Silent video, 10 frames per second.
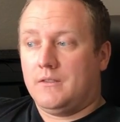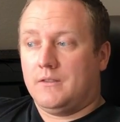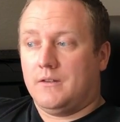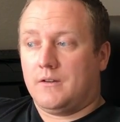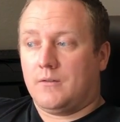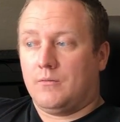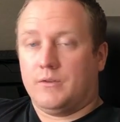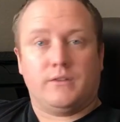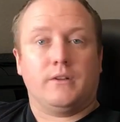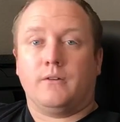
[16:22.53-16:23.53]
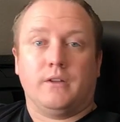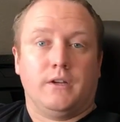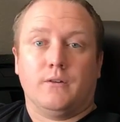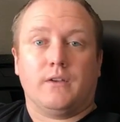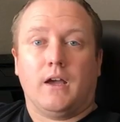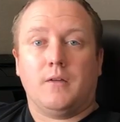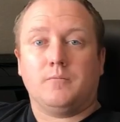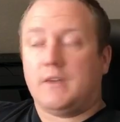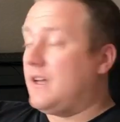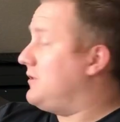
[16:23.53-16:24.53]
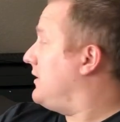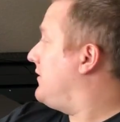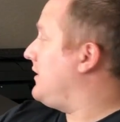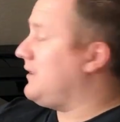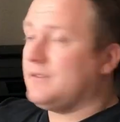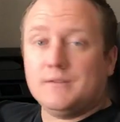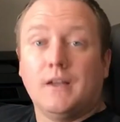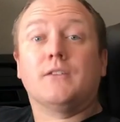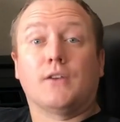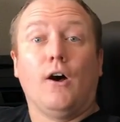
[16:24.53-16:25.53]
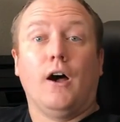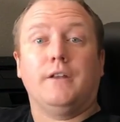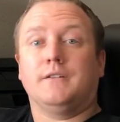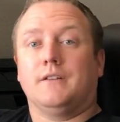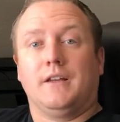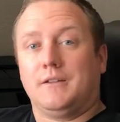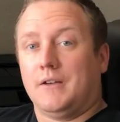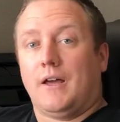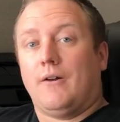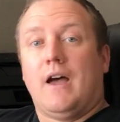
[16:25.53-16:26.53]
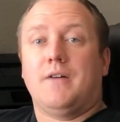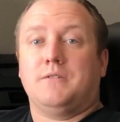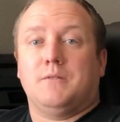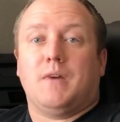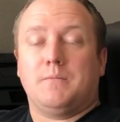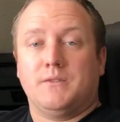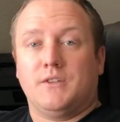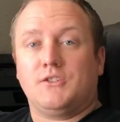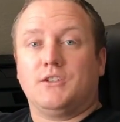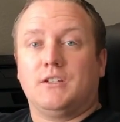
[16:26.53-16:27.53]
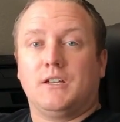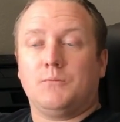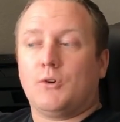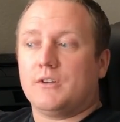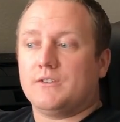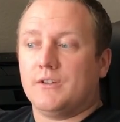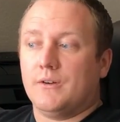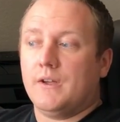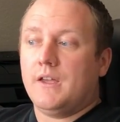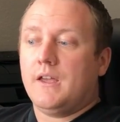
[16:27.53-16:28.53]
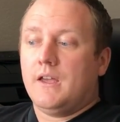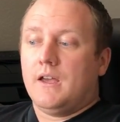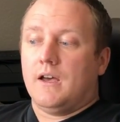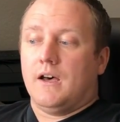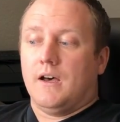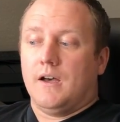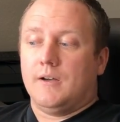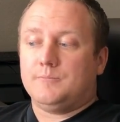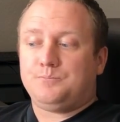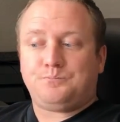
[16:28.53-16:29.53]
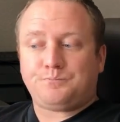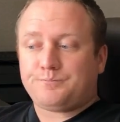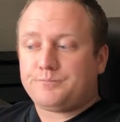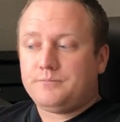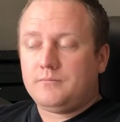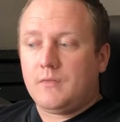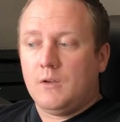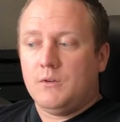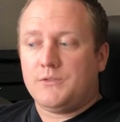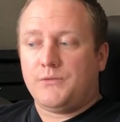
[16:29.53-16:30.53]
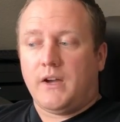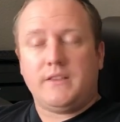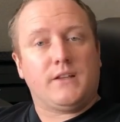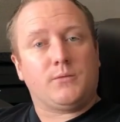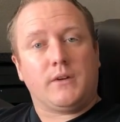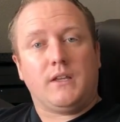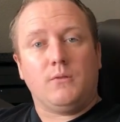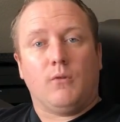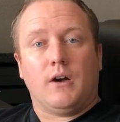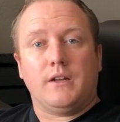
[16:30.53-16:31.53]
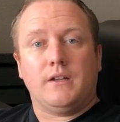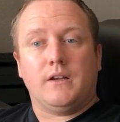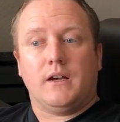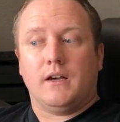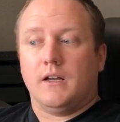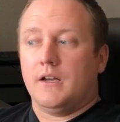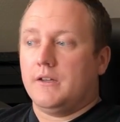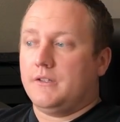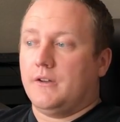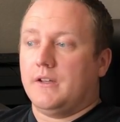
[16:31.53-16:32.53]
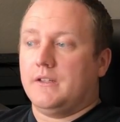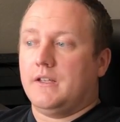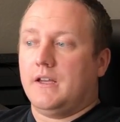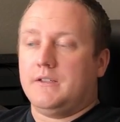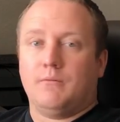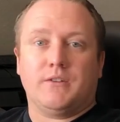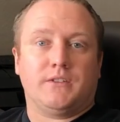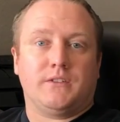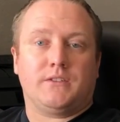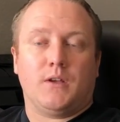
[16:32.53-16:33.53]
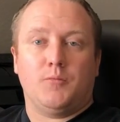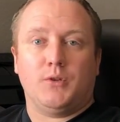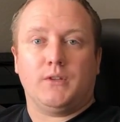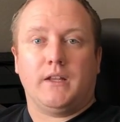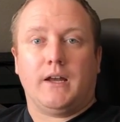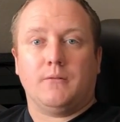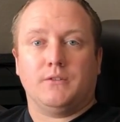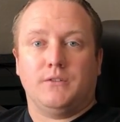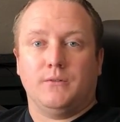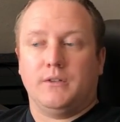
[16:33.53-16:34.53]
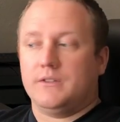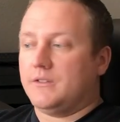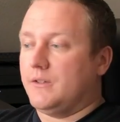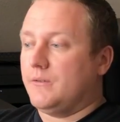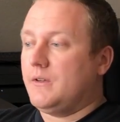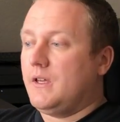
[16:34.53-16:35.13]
there was literally no time. As you can see, it's gone. Like I don't have it in my possession anymore. So, um, which is fine. That's what he wanted. Uh, you know, I, it wasn't a build that I was doing. So,